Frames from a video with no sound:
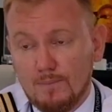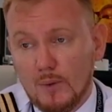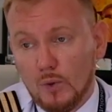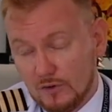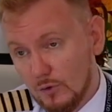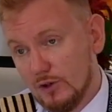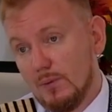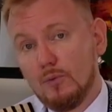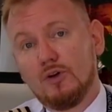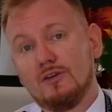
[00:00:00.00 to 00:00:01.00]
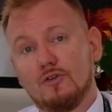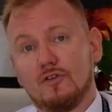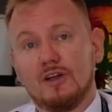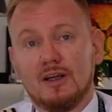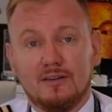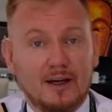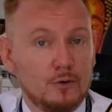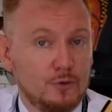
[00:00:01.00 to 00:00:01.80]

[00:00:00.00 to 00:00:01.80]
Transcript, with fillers: What's going to be more interesting is how